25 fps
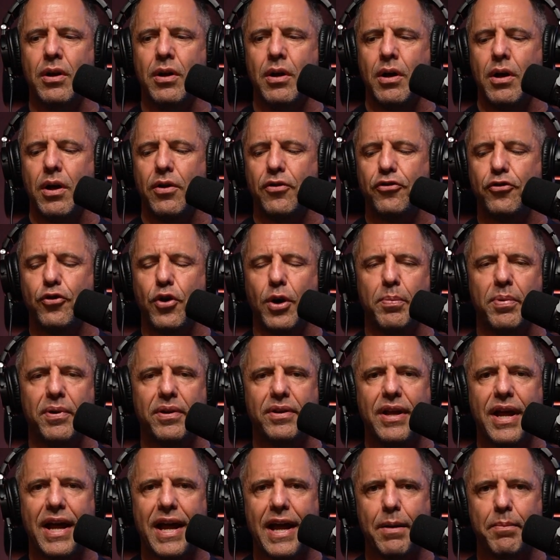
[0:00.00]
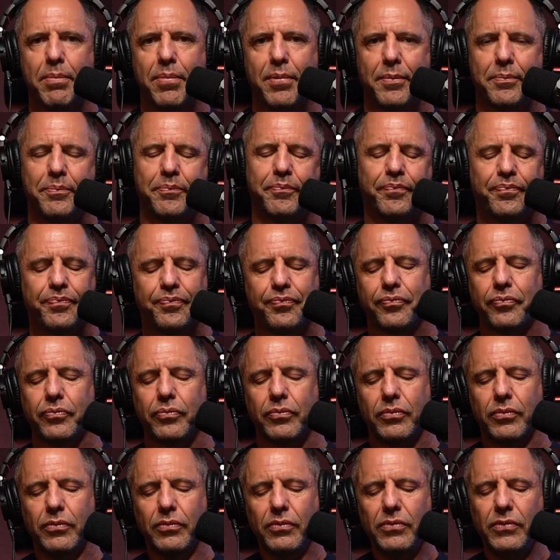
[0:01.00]
strip of tape.
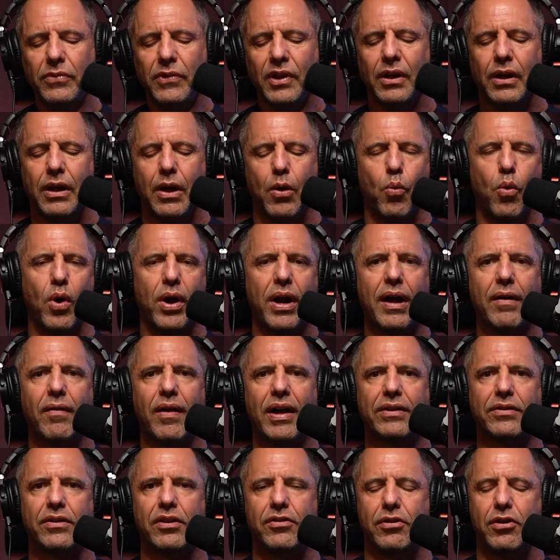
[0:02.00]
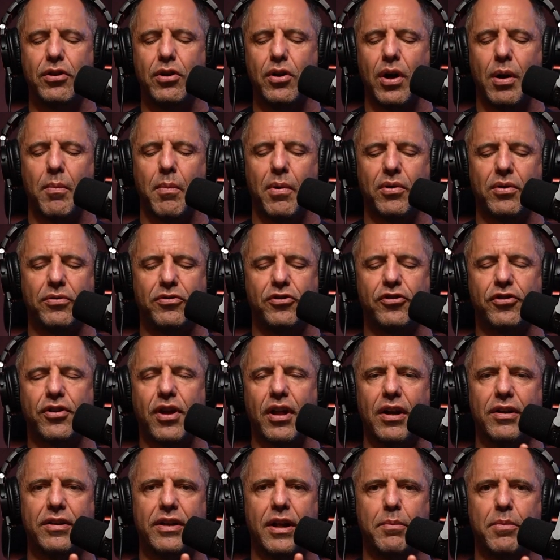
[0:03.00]
What I like to do, and I'm just
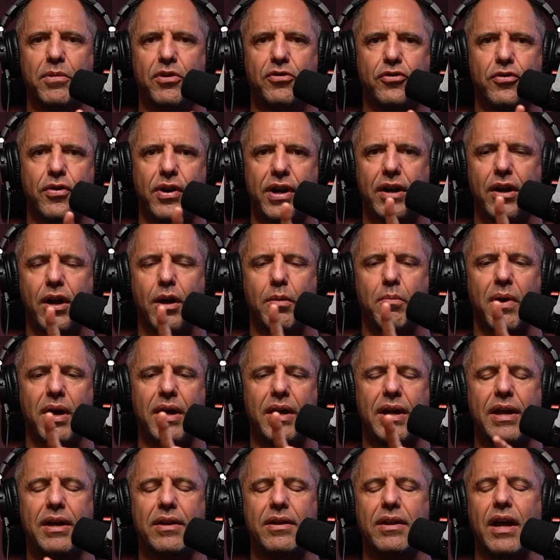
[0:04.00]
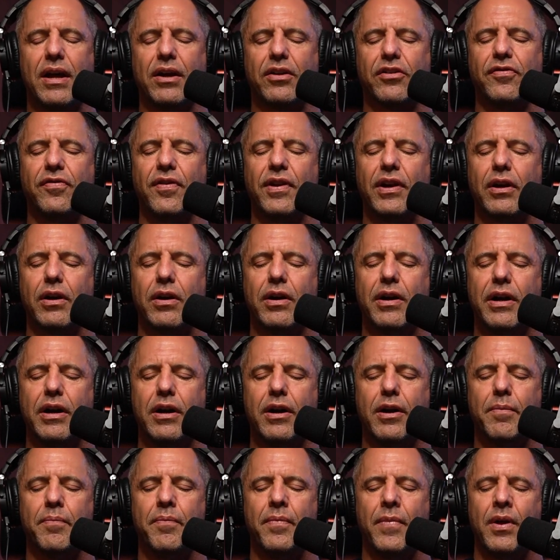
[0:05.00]
going to demonstrate on my index finger
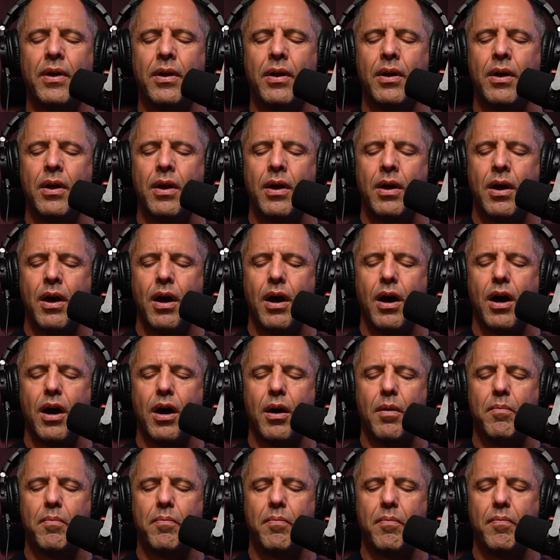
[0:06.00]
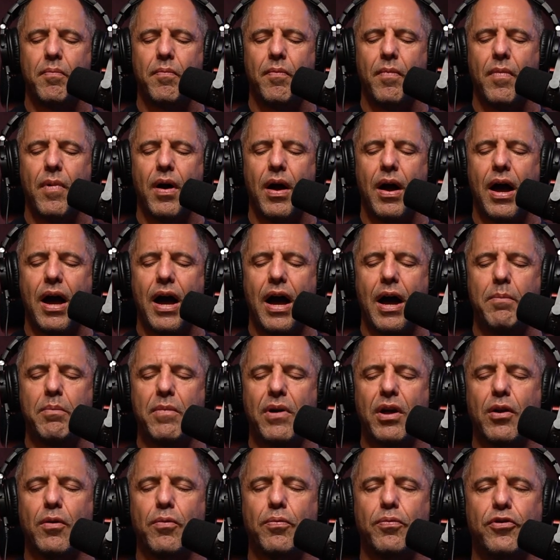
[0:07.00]
here. I'm
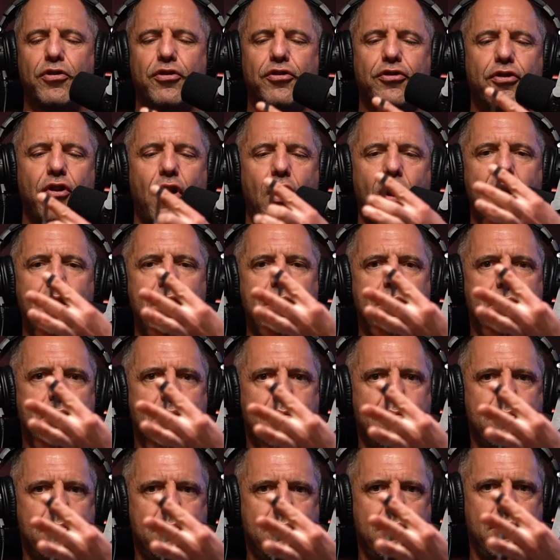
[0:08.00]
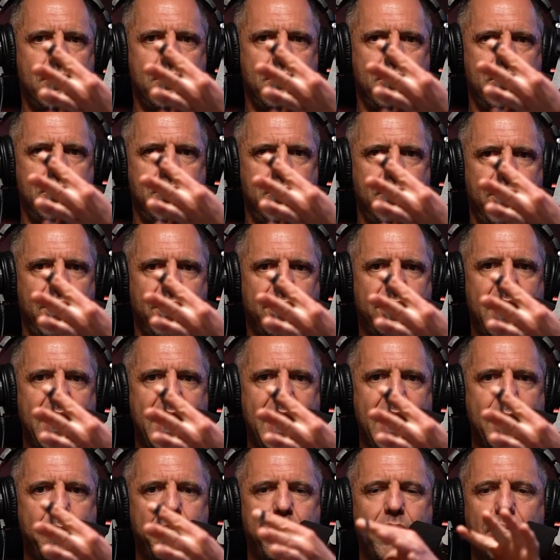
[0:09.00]
going to start the
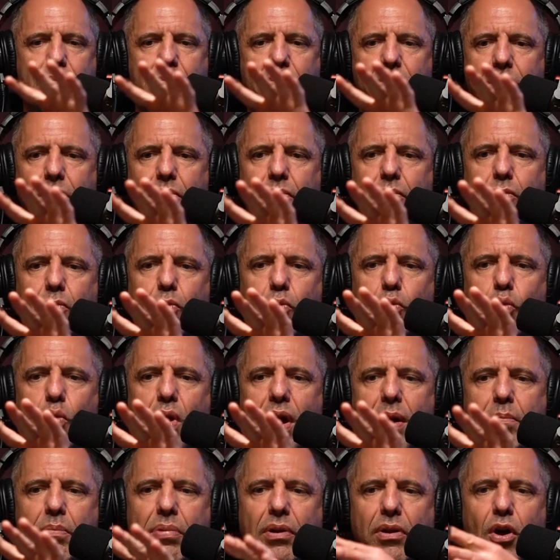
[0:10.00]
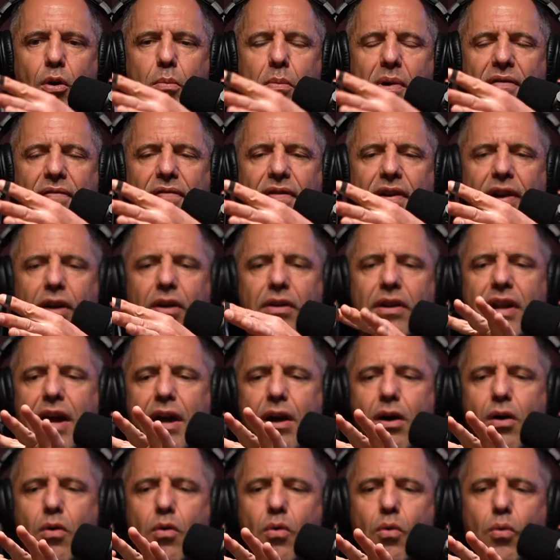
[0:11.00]
tape right below my
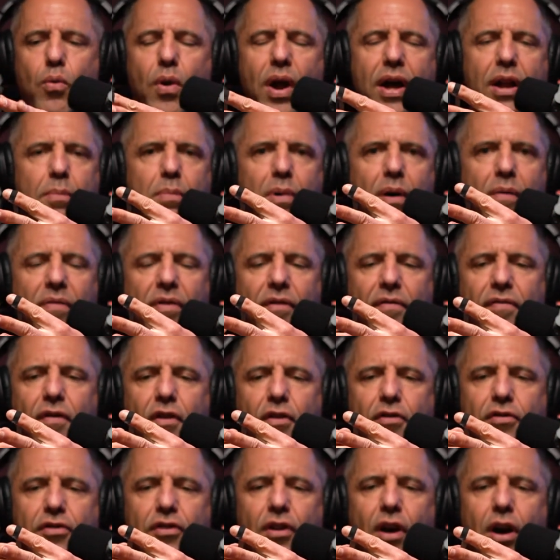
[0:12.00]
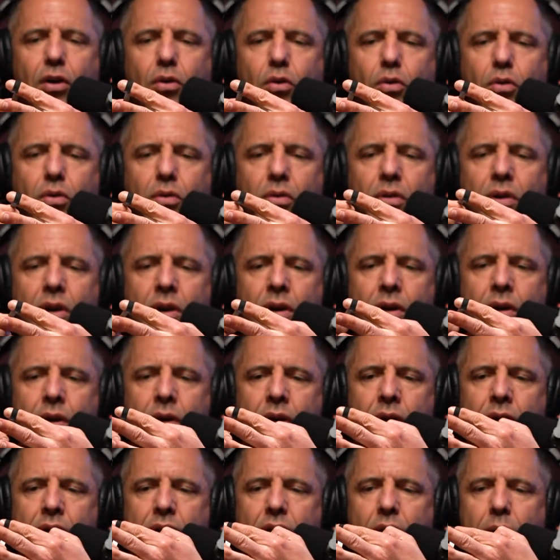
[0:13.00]
fingernail, right above the first knuckle.
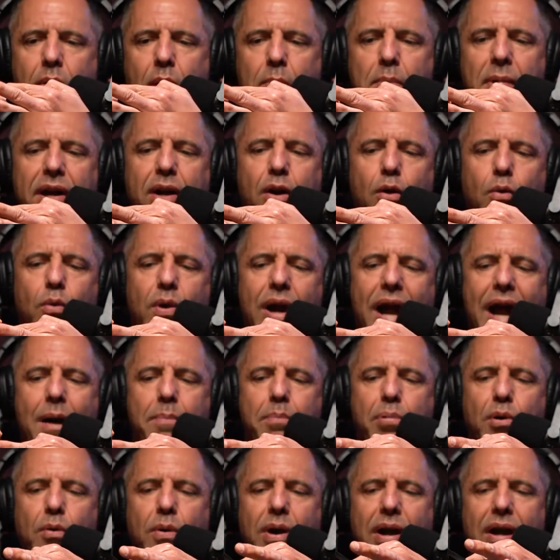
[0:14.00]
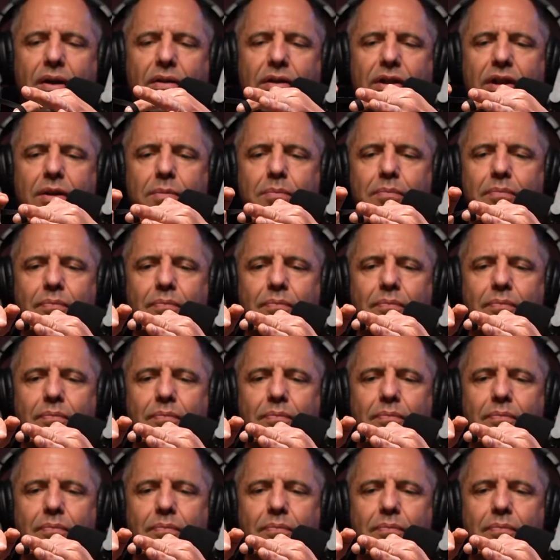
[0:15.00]
And I'm going to make a wrap around it.